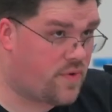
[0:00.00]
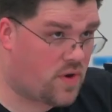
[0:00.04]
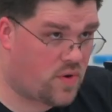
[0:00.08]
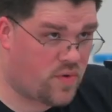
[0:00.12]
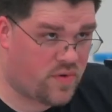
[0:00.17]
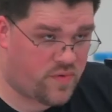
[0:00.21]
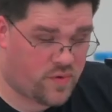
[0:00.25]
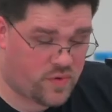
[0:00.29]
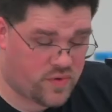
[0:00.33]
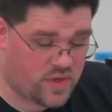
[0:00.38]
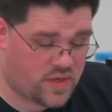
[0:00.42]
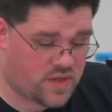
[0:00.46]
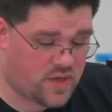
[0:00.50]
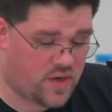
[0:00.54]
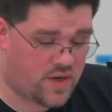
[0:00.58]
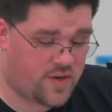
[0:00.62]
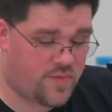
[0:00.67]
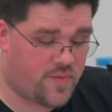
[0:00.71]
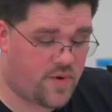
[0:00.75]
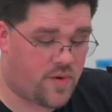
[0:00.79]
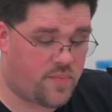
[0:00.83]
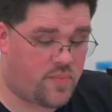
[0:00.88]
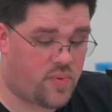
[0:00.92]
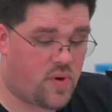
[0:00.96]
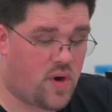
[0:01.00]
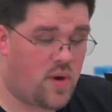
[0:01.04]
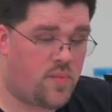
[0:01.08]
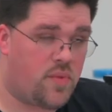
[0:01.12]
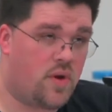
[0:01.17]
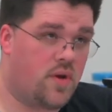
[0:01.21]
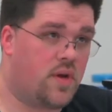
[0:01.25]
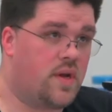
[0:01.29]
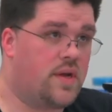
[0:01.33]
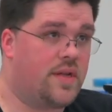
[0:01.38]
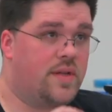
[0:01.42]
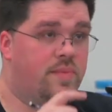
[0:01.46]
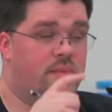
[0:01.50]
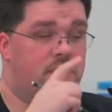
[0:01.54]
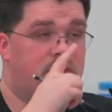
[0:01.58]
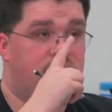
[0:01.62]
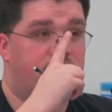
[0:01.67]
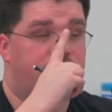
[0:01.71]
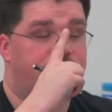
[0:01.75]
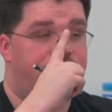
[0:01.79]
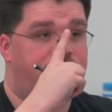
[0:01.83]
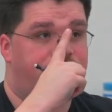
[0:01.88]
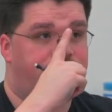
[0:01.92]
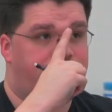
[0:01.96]
So far we've only talked about primary
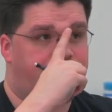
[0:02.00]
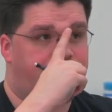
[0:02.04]
elements.